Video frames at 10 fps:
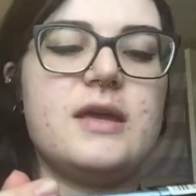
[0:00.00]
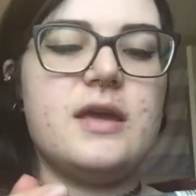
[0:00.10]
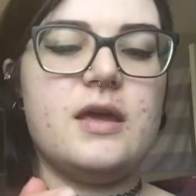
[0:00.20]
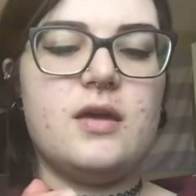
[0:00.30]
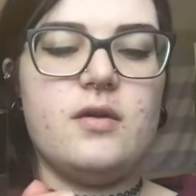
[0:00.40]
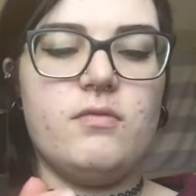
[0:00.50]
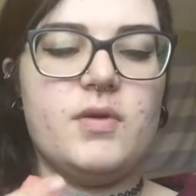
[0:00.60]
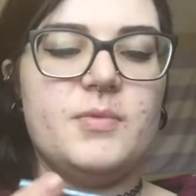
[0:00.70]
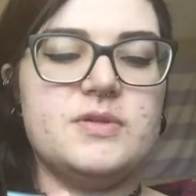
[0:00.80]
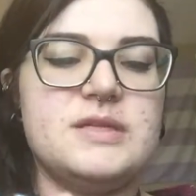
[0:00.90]
is a
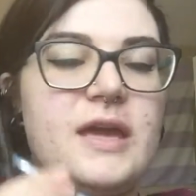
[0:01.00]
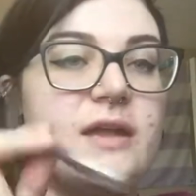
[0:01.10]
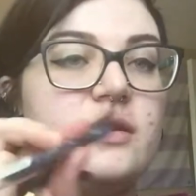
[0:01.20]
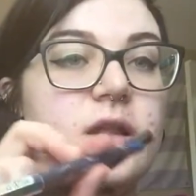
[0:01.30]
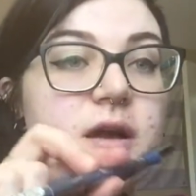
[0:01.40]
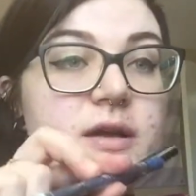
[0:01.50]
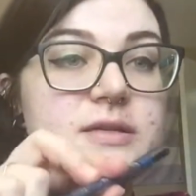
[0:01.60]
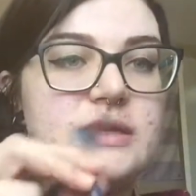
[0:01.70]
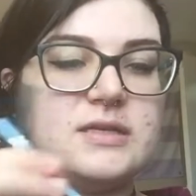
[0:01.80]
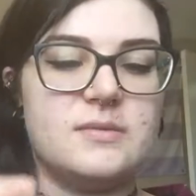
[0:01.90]
Rimmel
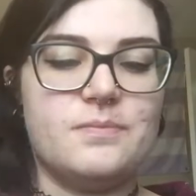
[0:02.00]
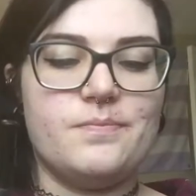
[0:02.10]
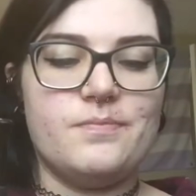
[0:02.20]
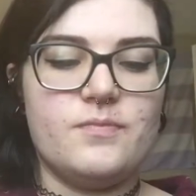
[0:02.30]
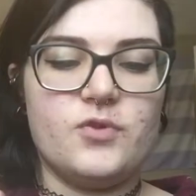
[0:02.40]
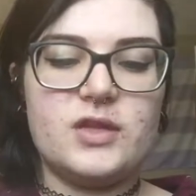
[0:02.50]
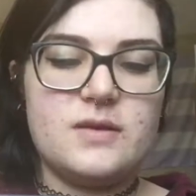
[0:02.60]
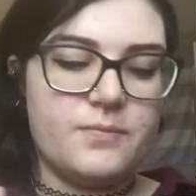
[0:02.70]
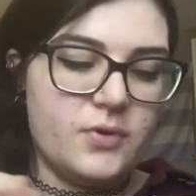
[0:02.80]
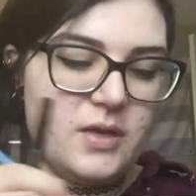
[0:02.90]
Scandalize. It's a
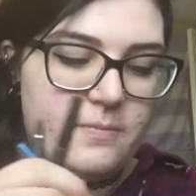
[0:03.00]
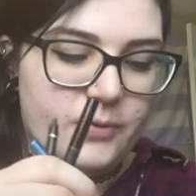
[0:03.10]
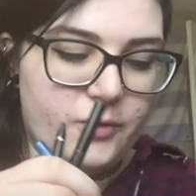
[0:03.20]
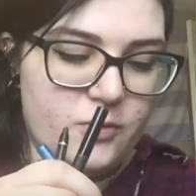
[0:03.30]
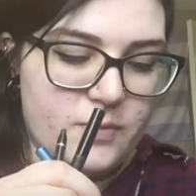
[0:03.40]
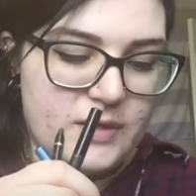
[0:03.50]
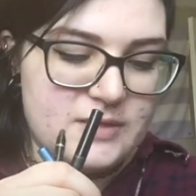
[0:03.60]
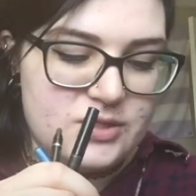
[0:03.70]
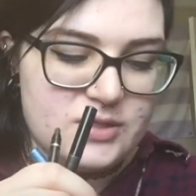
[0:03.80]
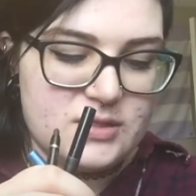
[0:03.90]
really pretty blue, but
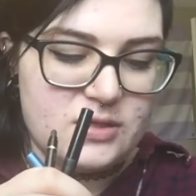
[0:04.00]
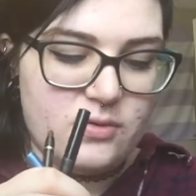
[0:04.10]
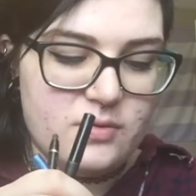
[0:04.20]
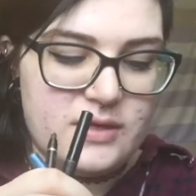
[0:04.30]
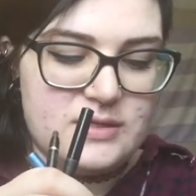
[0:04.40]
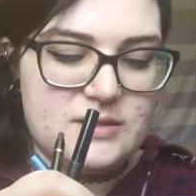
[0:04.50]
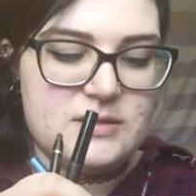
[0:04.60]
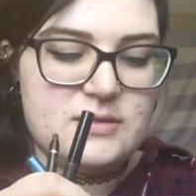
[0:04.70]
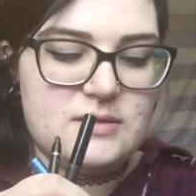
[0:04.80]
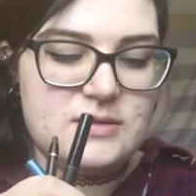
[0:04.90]
it's just so, it
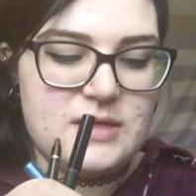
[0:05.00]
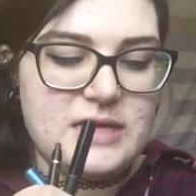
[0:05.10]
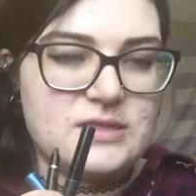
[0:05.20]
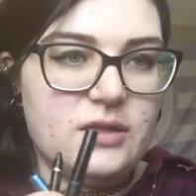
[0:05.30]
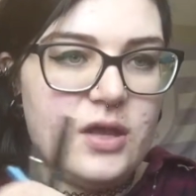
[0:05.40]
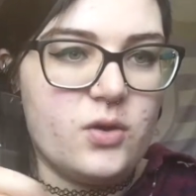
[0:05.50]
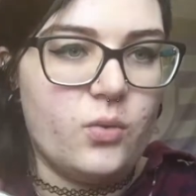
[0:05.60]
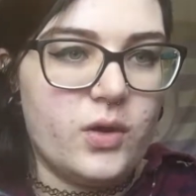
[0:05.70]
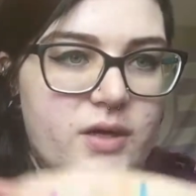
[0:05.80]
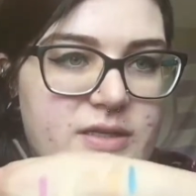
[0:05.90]
takes a lot
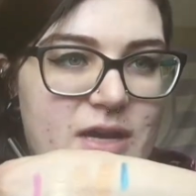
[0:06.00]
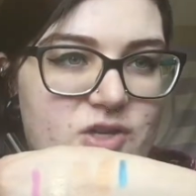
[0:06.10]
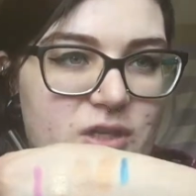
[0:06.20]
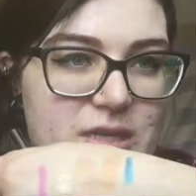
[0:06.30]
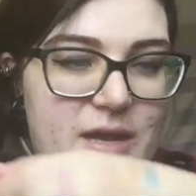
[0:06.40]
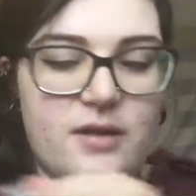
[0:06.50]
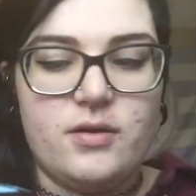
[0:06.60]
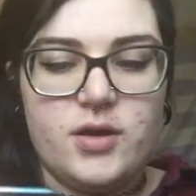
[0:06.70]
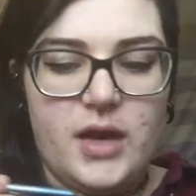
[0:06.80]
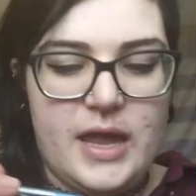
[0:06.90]
of work to actually get it
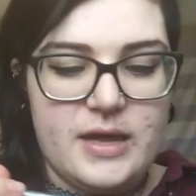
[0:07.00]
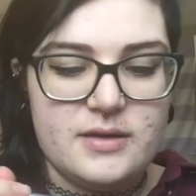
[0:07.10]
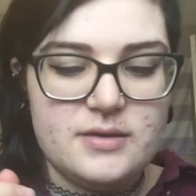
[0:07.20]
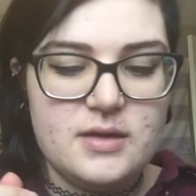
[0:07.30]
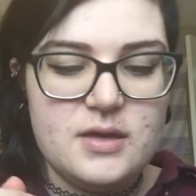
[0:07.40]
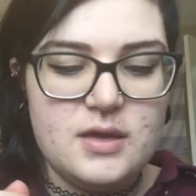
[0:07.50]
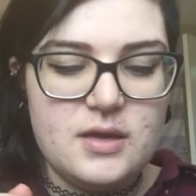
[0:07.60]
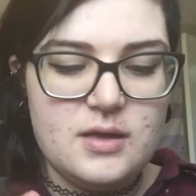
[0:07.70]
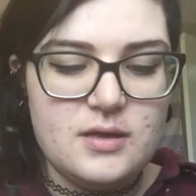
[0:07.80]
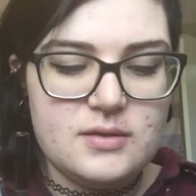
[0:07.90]
on your hand,
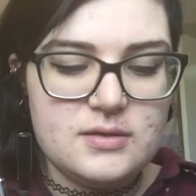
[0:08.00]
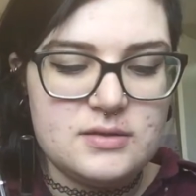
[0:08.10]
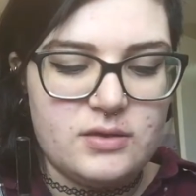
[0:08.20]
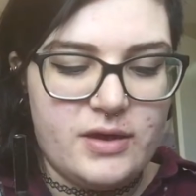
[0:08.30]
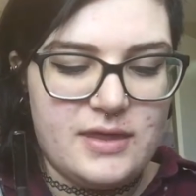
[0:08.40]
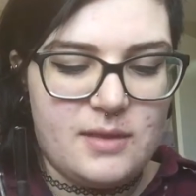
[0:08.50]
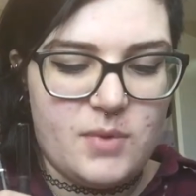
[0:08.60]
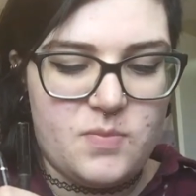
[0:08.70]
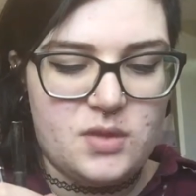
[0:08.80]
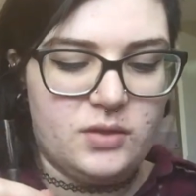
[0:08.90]
so I think it
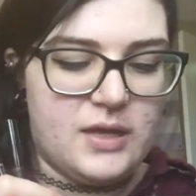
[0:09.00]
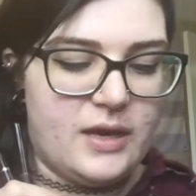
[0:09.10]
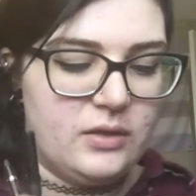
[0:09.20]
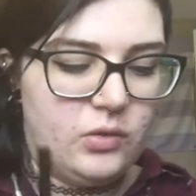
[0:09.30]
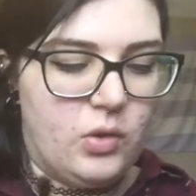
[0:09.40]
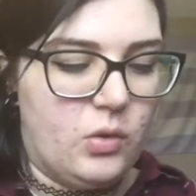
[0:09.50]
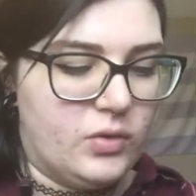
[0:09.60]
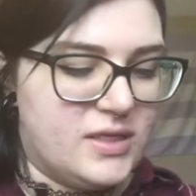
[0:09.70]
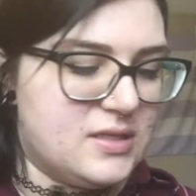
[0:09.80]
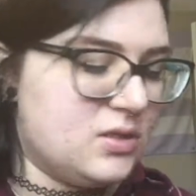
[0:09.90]
might be getting a little
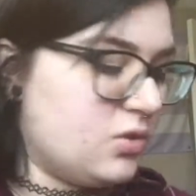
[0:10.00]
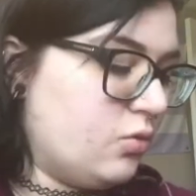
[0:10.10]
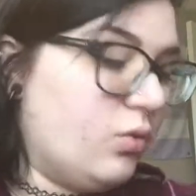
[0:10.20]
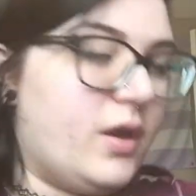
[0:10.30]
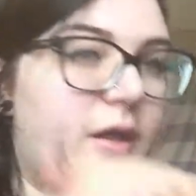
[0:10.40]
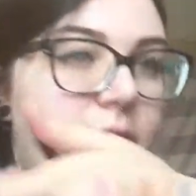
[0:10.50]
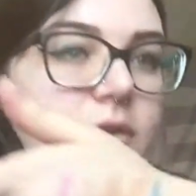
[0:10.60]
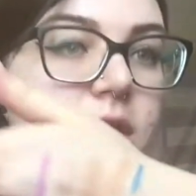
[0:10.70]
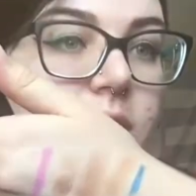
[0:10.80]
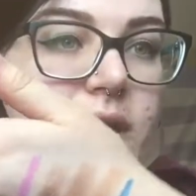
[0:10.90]
old. It's such a cool color.
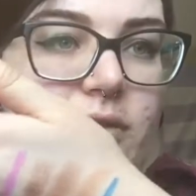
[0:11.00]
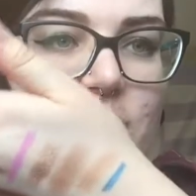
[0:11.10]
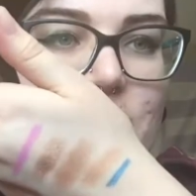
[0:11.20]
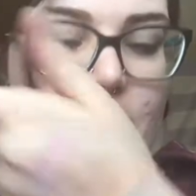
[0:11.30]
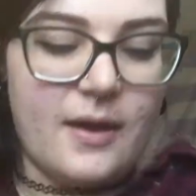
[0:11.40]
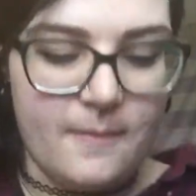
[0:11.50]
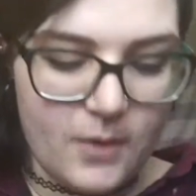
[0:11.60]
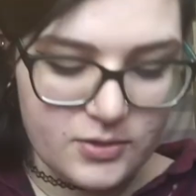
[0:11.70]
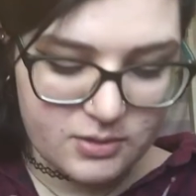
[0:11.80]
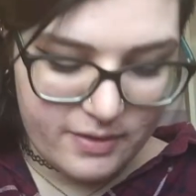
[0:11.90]

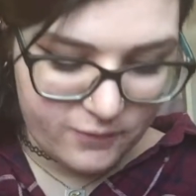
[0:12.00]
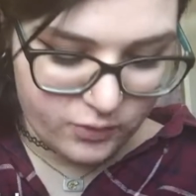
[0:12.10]
Also, I have